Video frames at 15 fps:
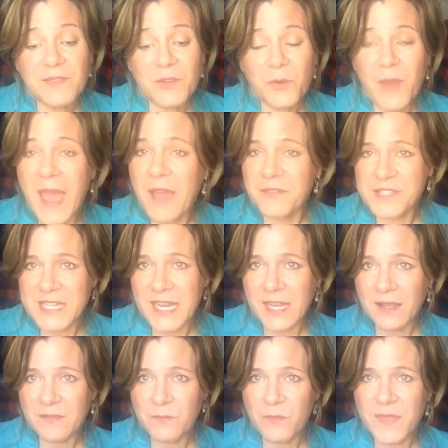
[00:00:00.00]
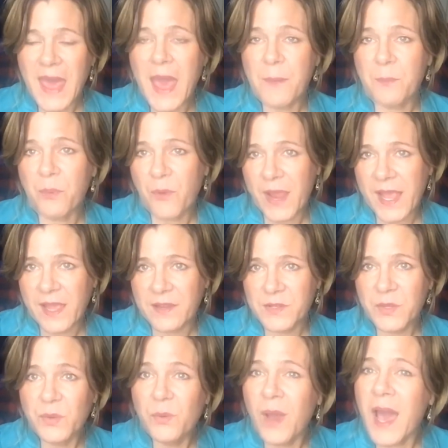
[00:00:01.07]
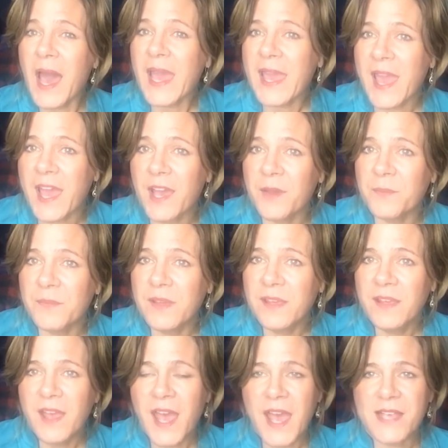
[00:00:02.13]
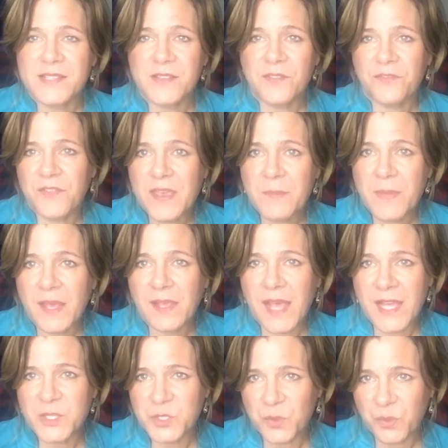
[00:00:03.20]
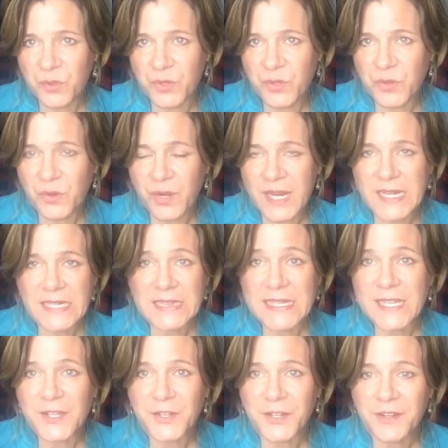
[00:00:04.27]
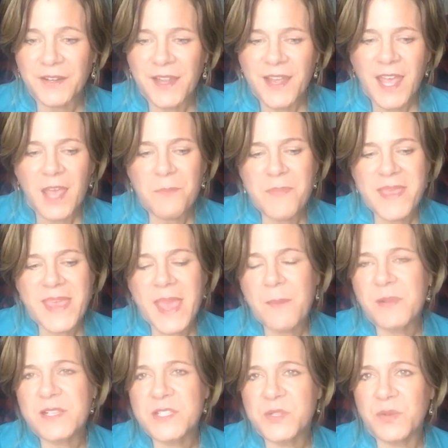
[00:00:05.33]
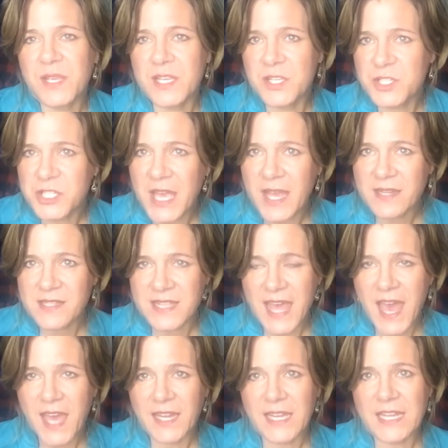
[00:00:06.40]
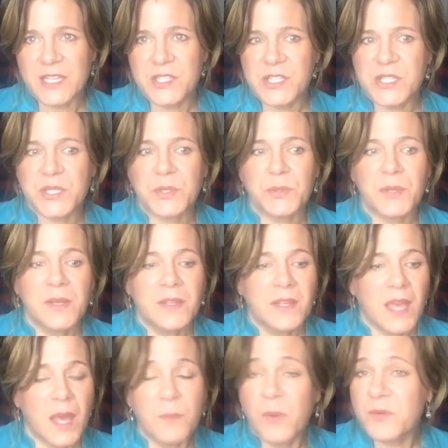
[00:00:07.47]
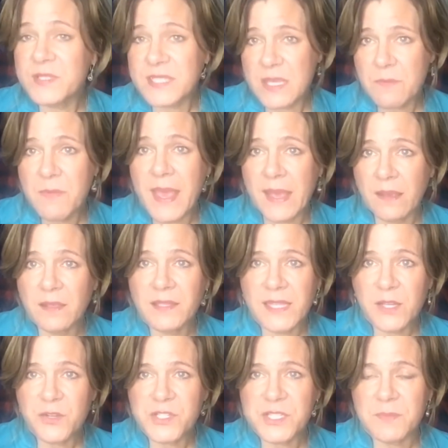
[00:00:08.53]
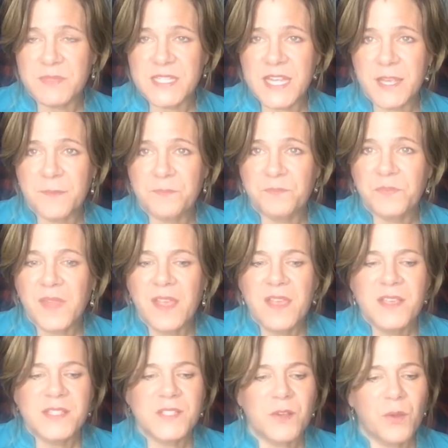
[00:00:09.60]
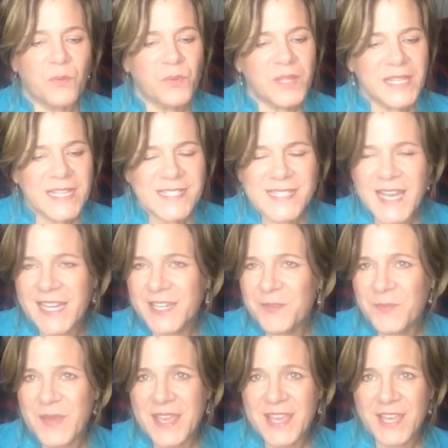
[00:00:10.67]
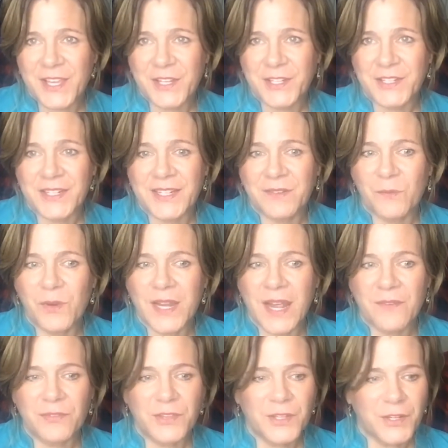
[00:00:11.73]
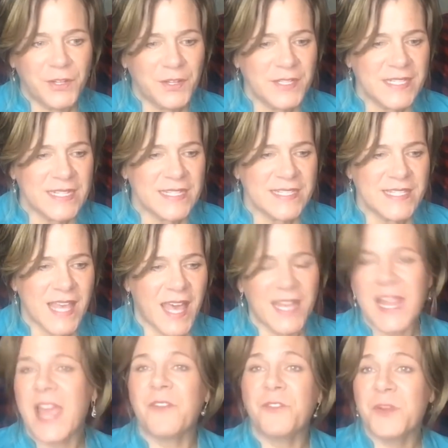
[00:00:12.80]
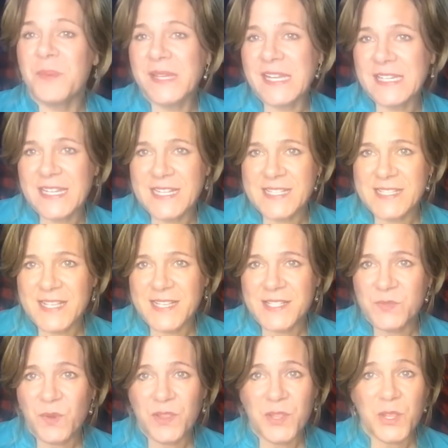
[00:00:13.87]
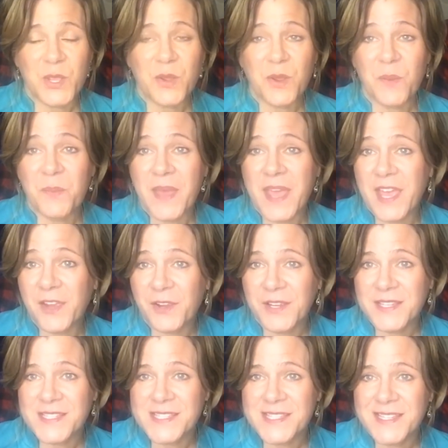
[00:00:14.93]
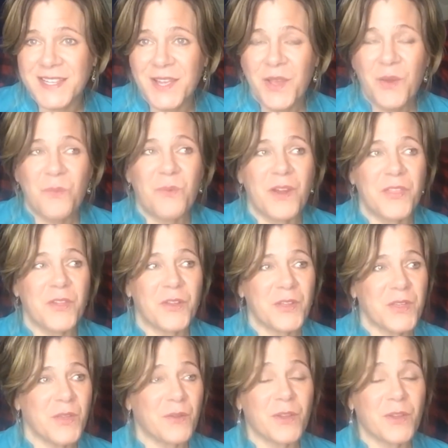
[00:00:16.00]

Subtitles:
crafting that brand, who I am as a female entrepreneur and a leader, and being able to inject that into a mostly male leadership team. So really excited to be here. What I've learned is that everybody needs this, whether you're a parent, whether you're